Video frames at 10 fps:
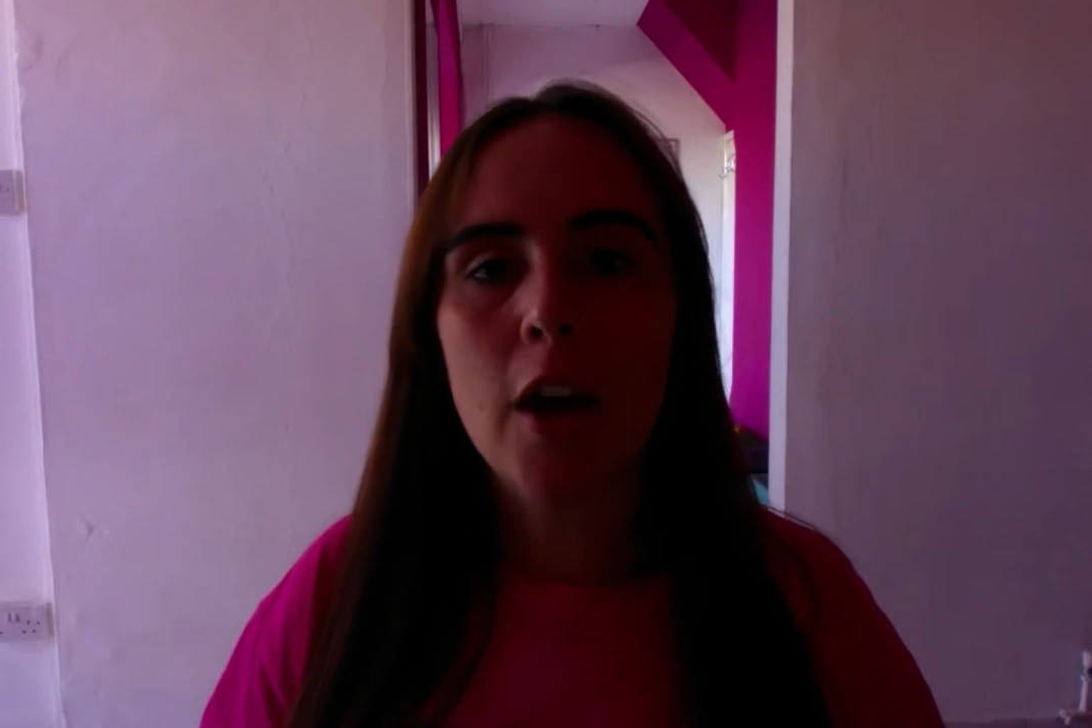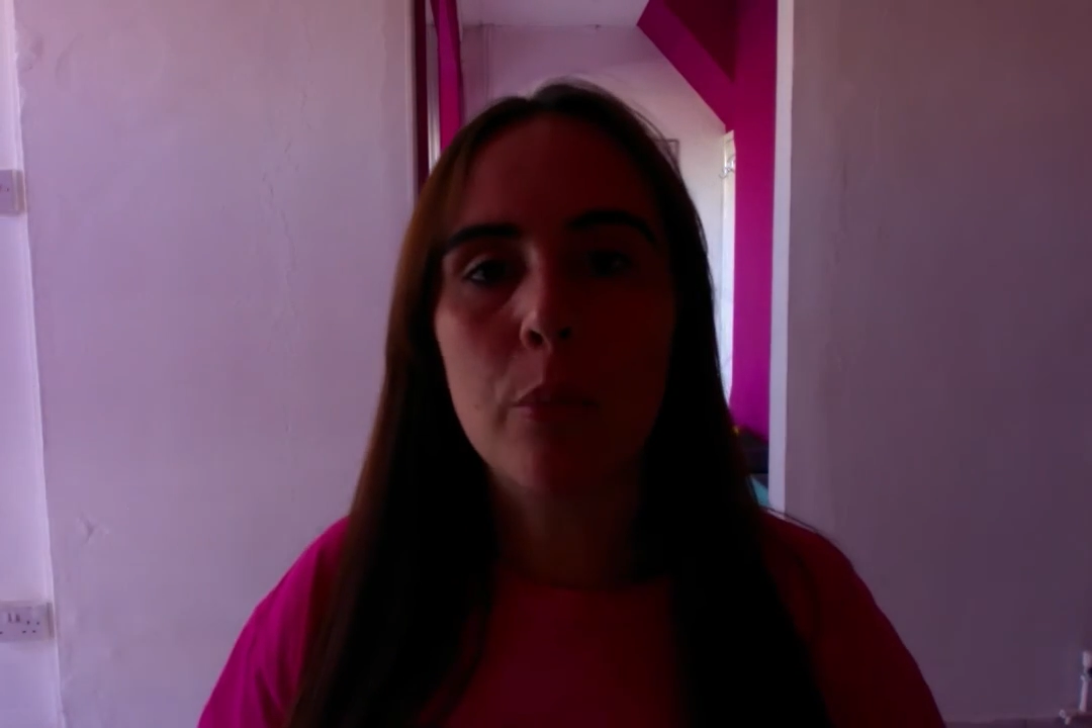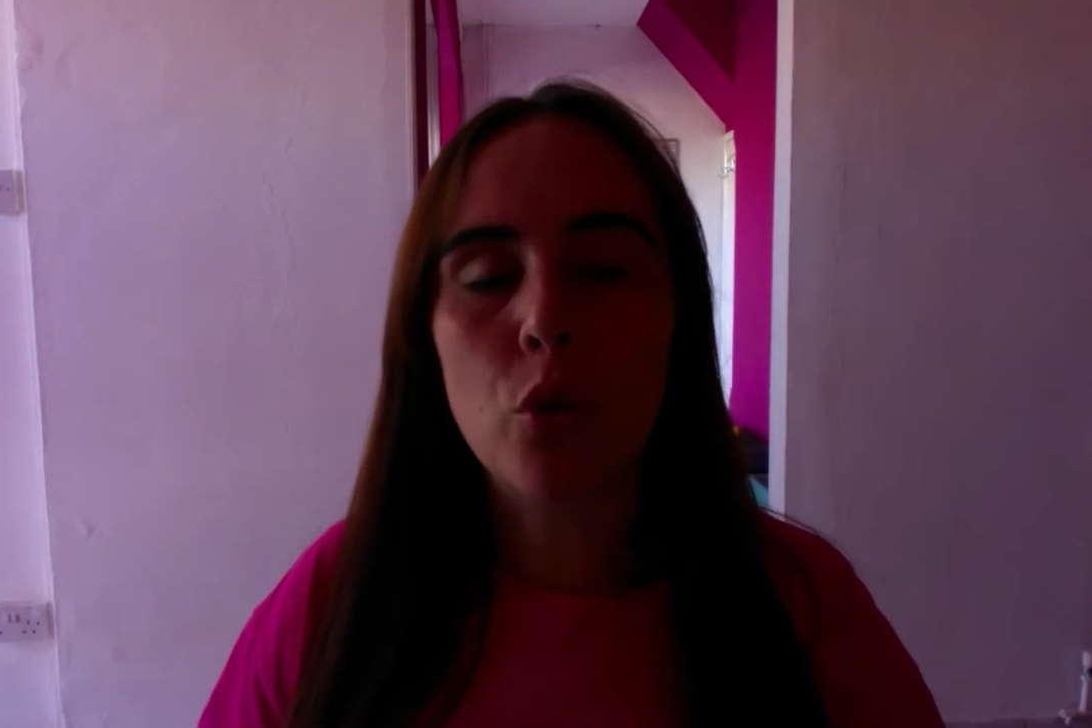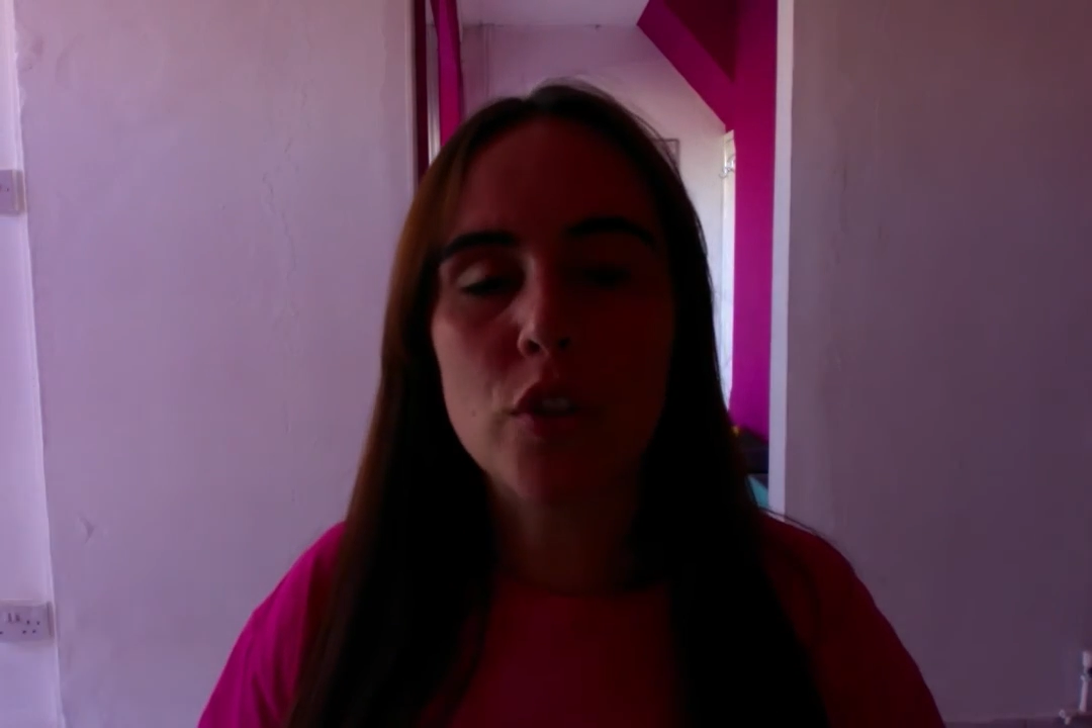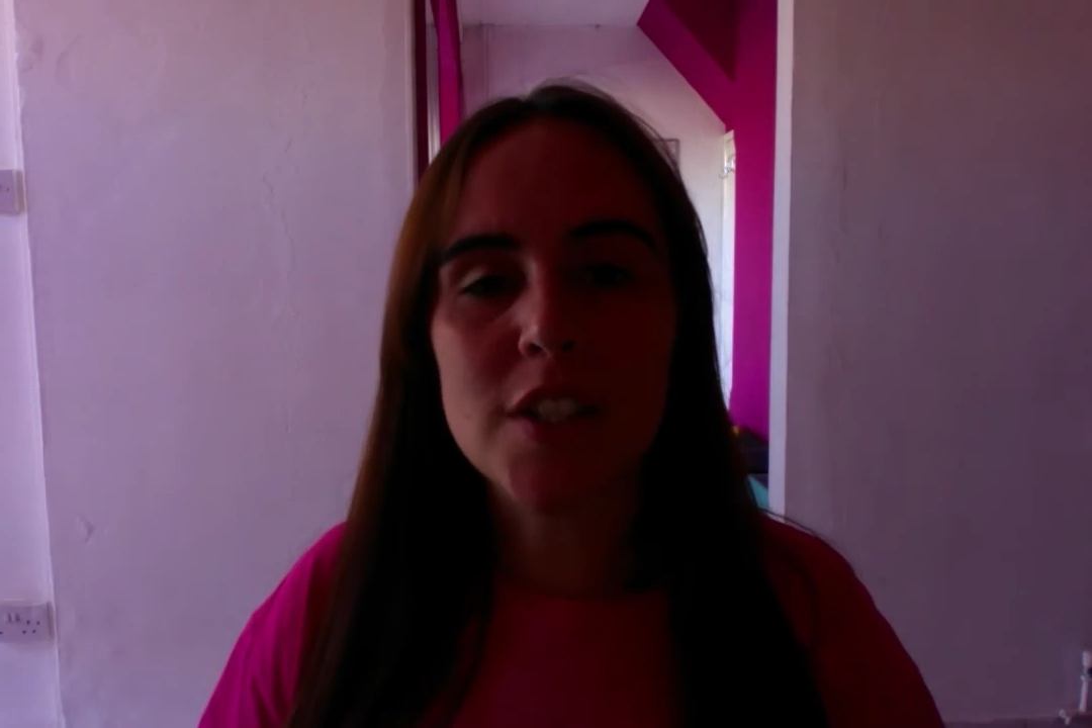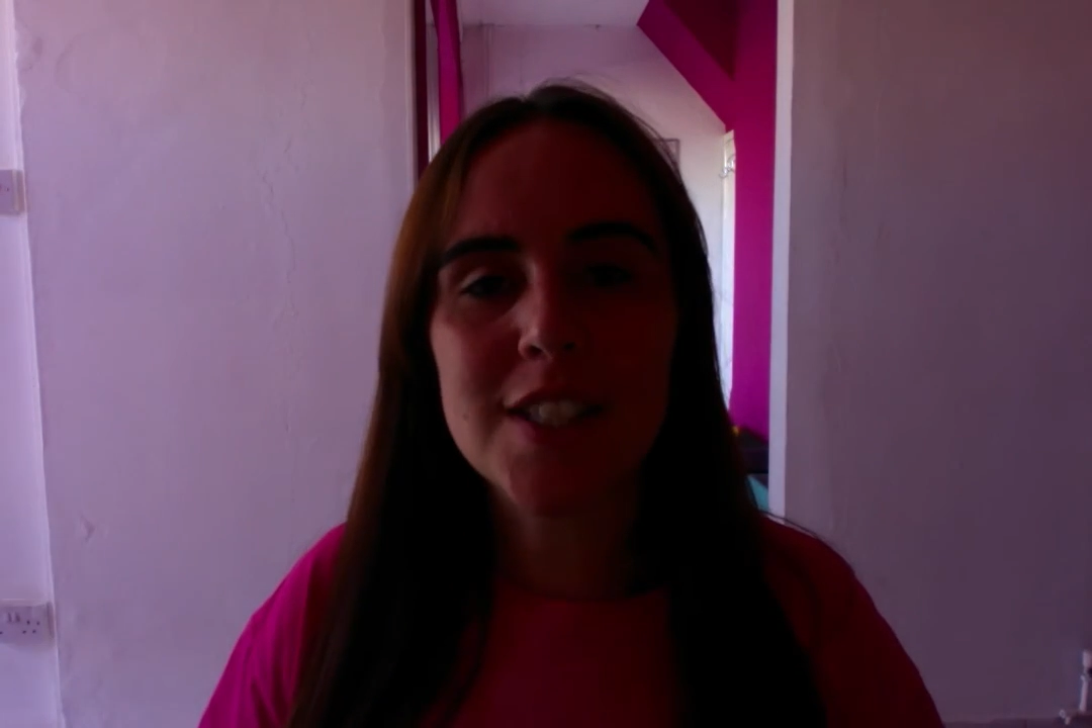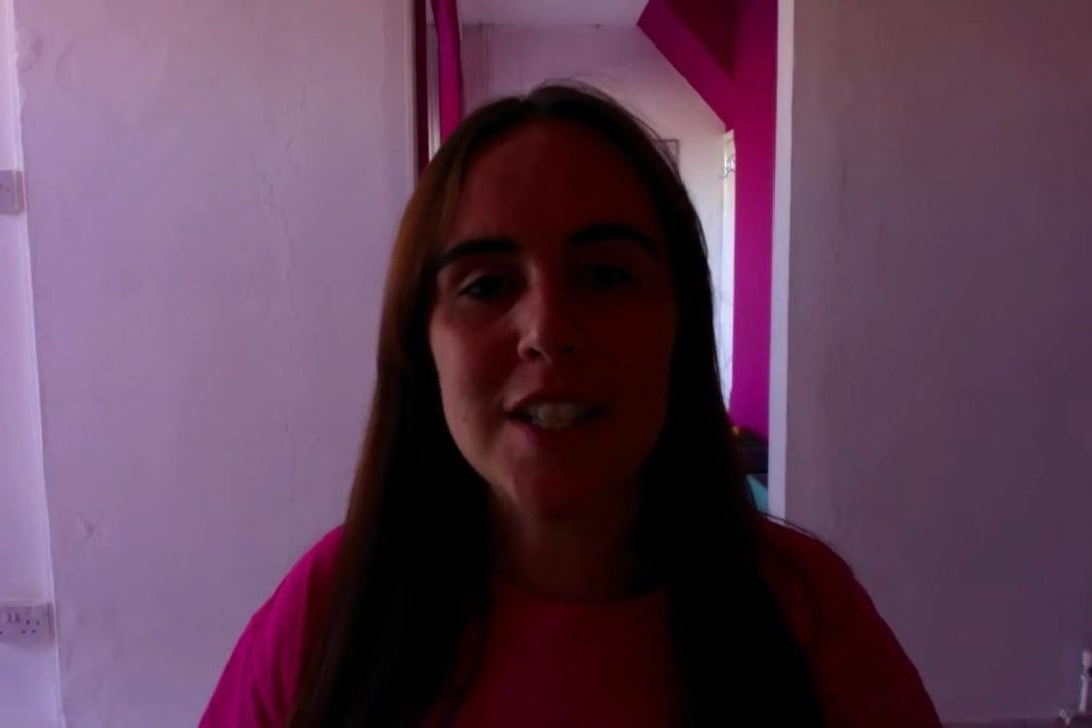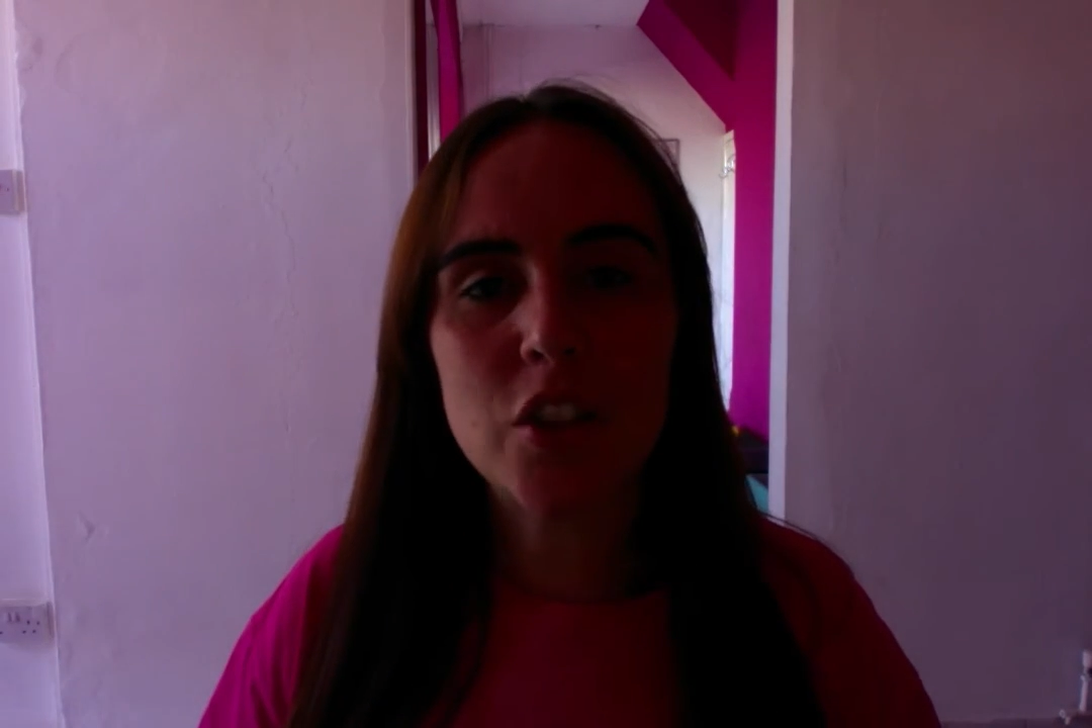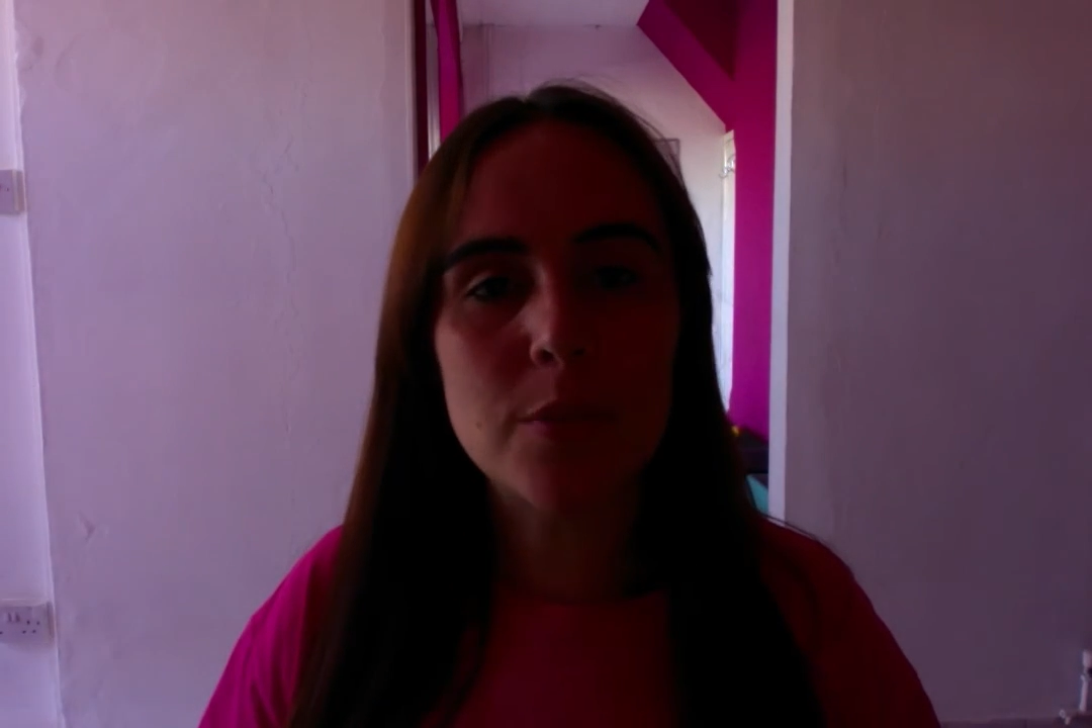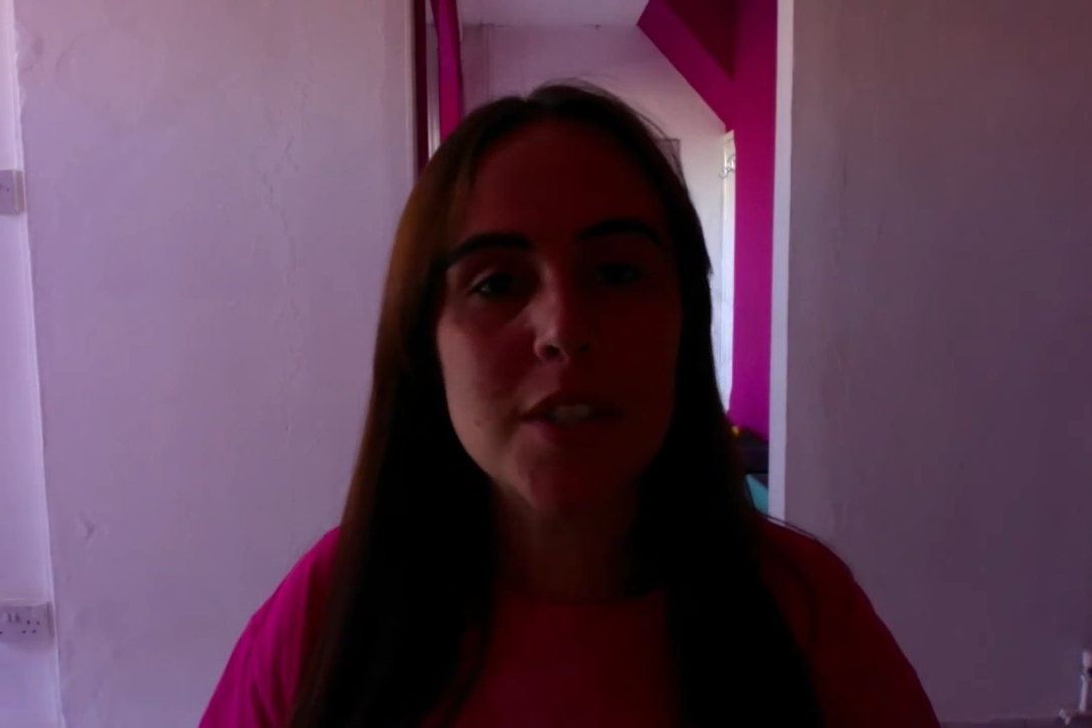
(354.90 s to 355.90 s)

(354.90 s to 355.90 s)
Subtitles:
or the sit-ups,